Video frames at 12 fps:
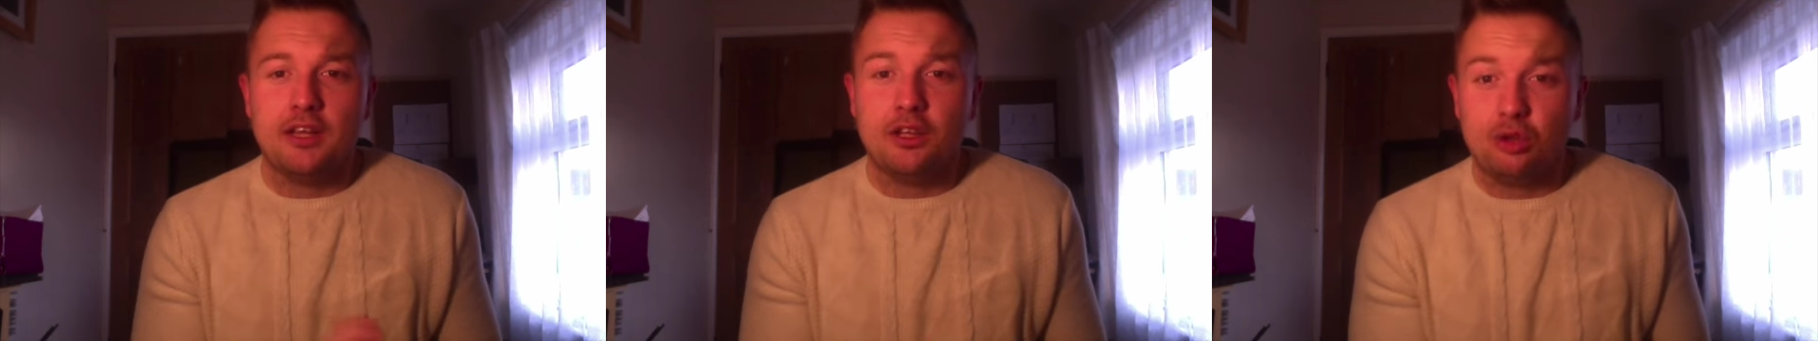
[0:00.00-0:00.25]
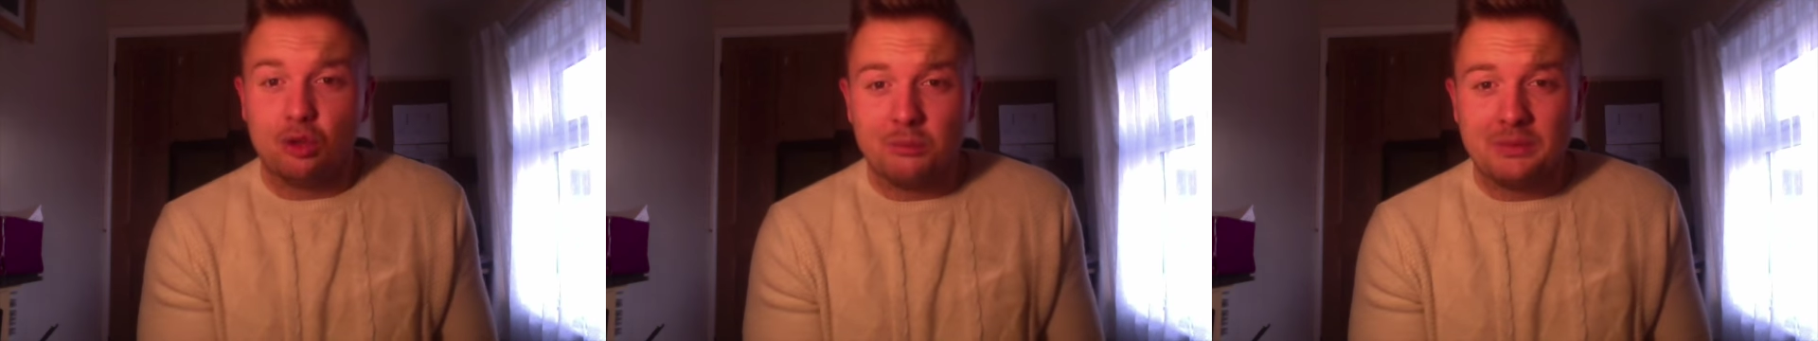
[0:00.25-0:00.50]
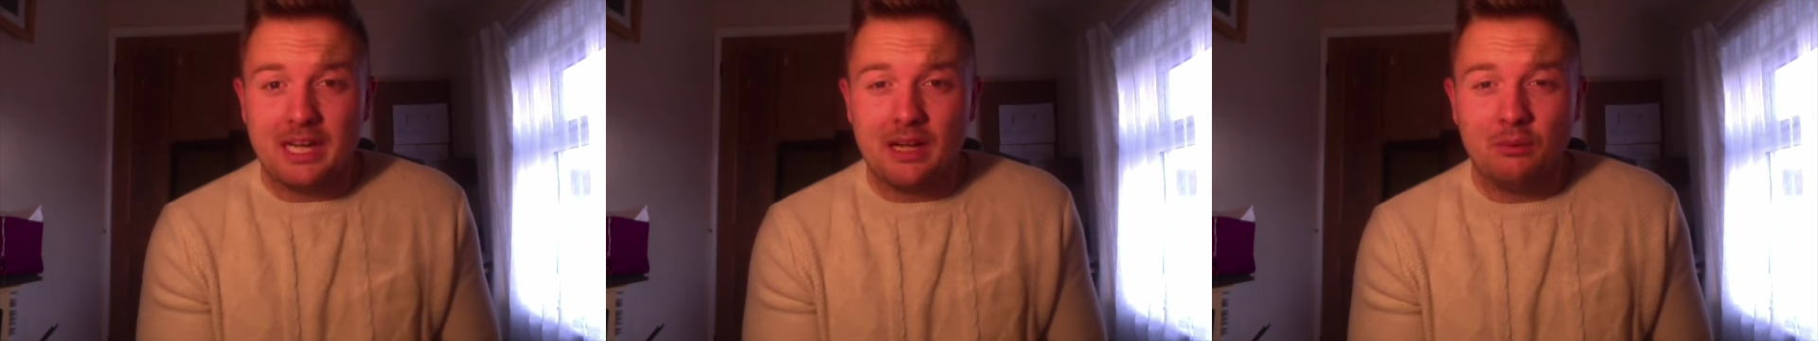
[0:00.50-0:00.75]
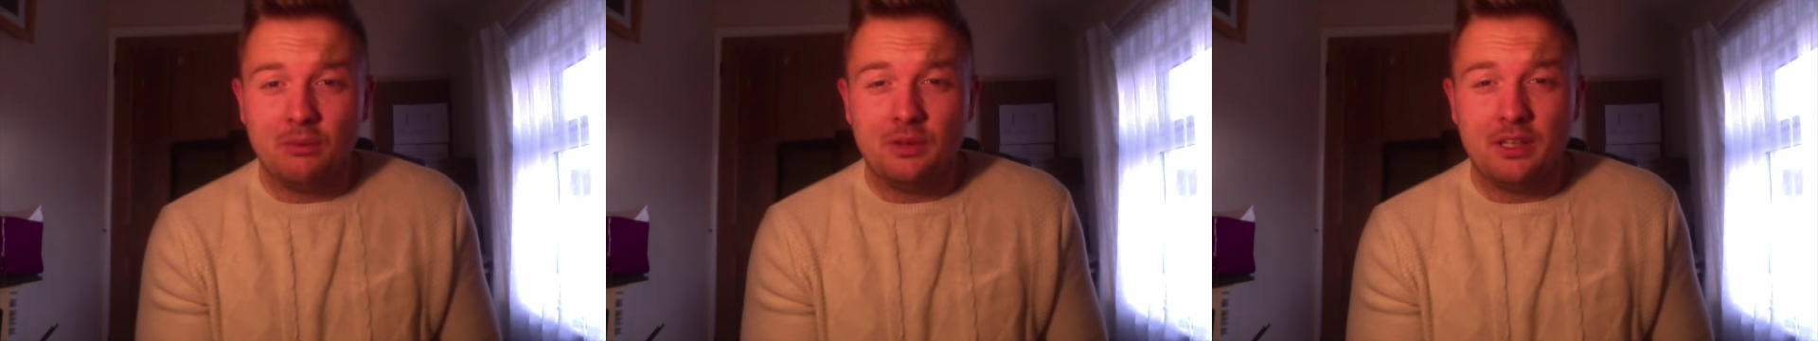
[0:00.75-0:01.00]
The drop
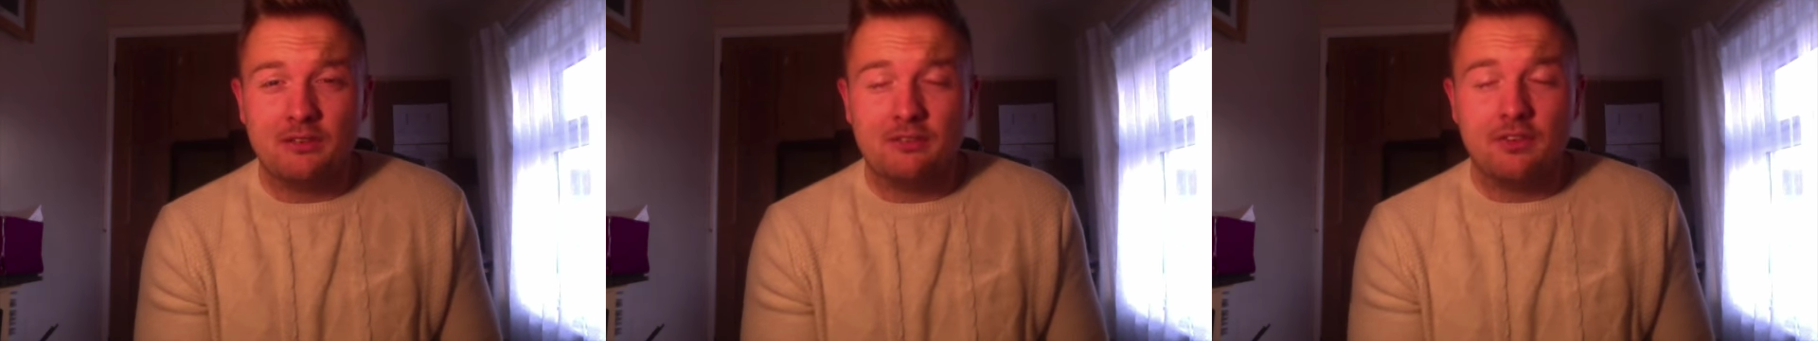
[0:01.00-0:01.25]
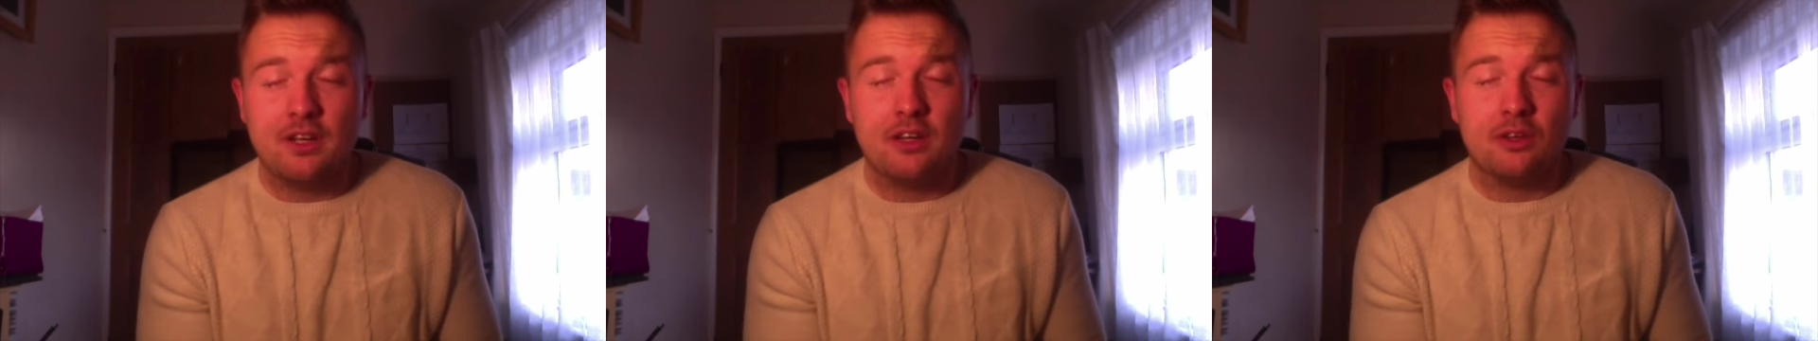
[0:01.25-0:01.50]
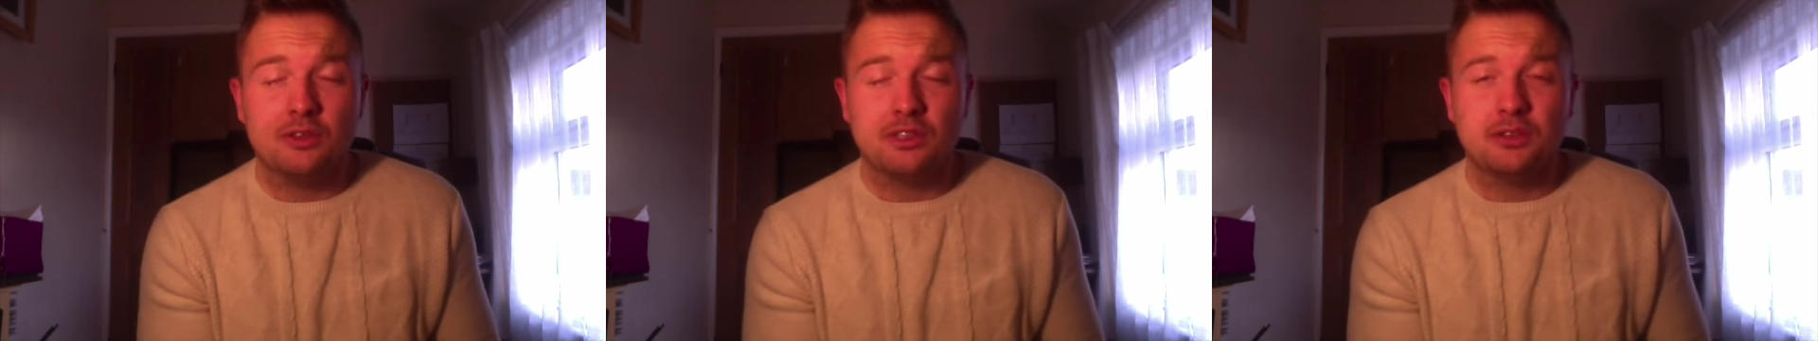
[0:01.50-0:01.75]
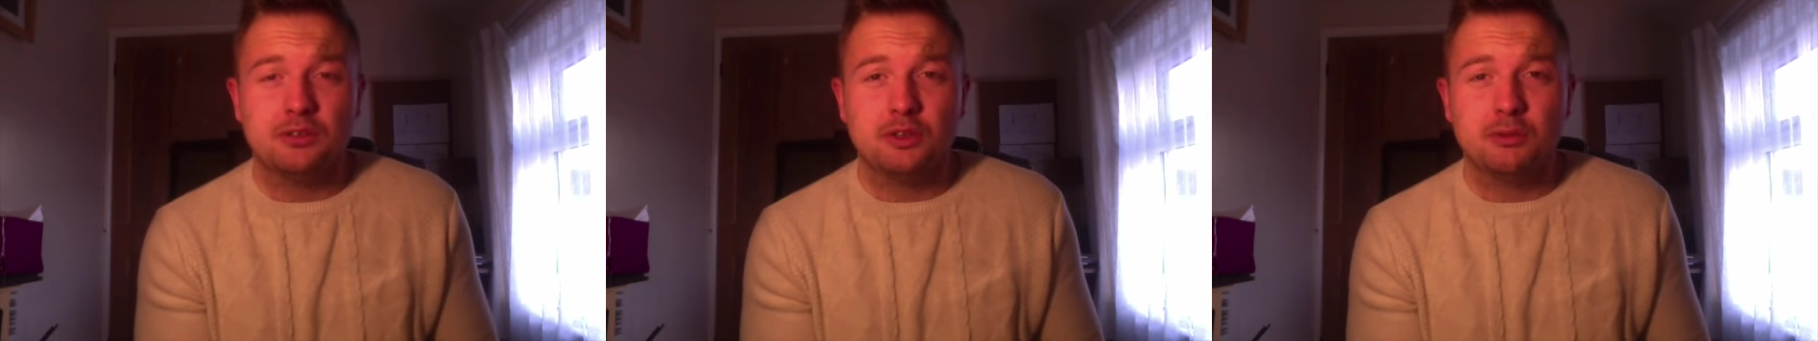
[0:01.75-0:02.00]
down in furlongs,
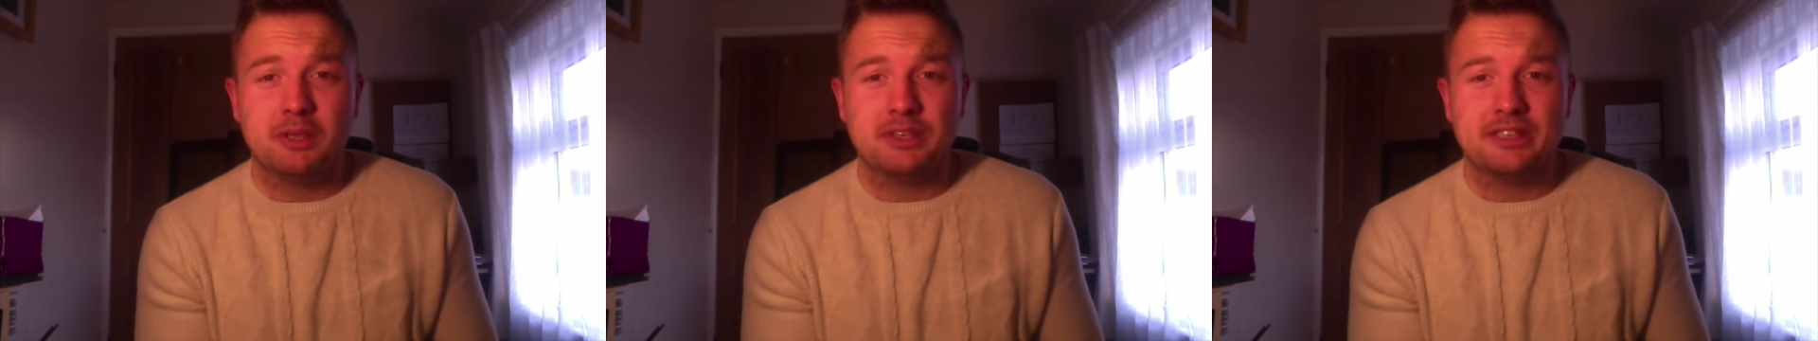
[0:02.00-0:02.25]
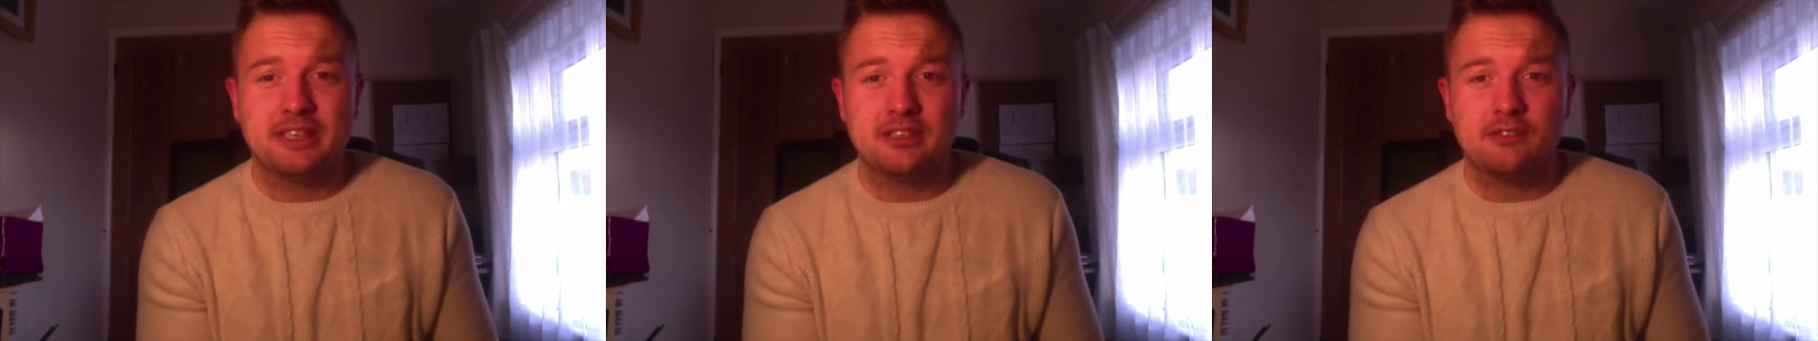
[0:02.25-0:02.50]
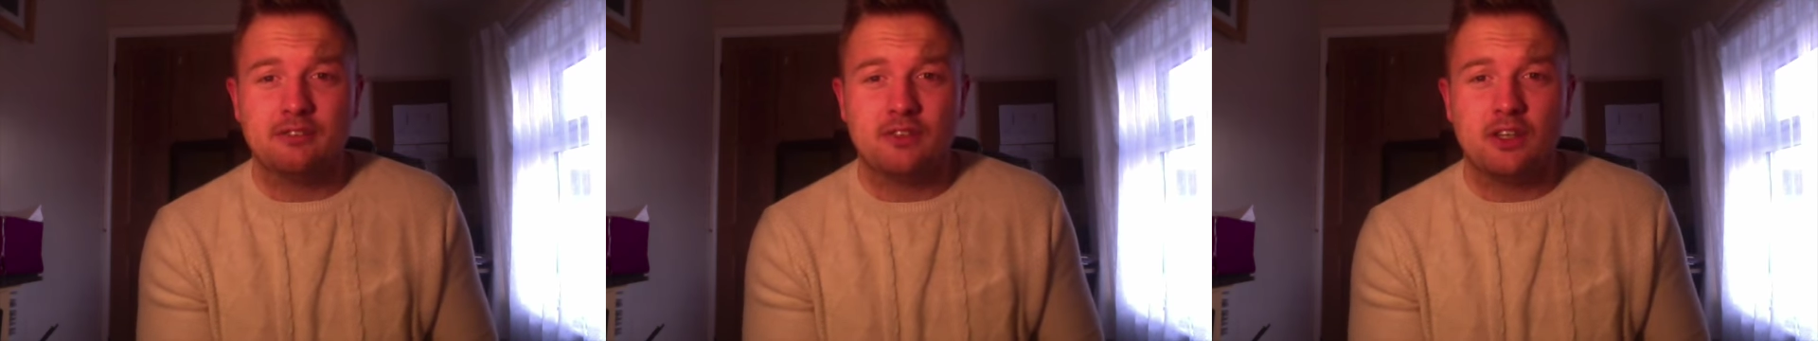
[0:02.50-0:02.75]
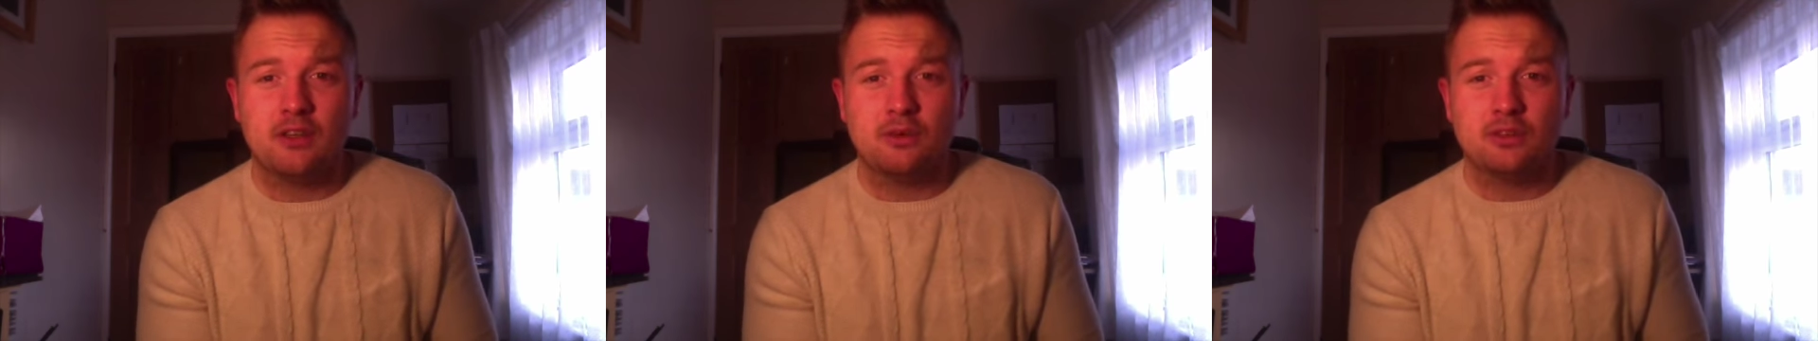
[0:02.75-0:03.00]
so 2 miles 6
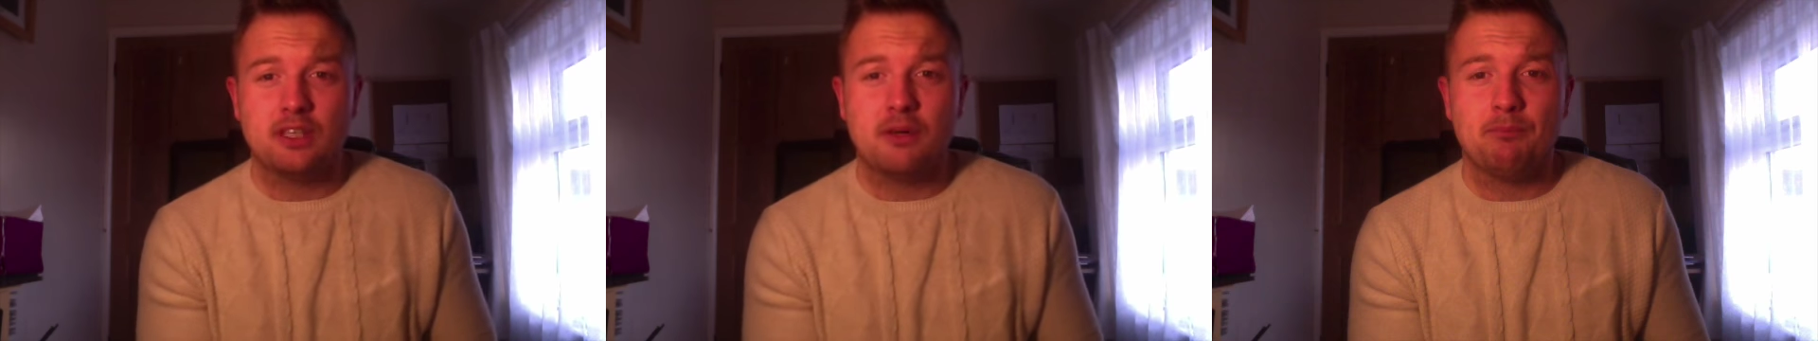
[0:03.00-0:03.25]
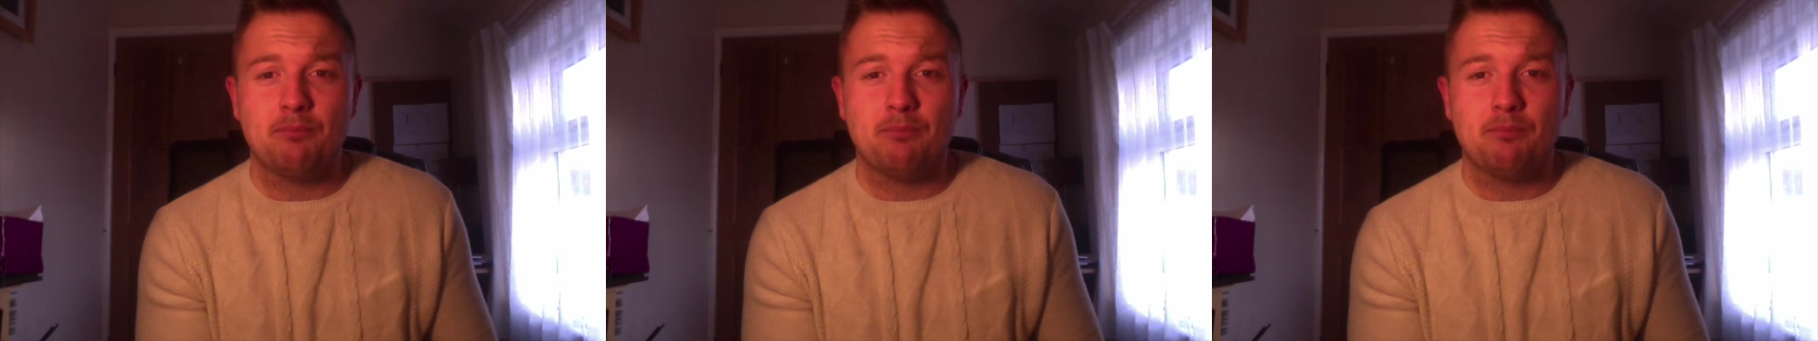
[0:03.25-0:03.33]
furlongs,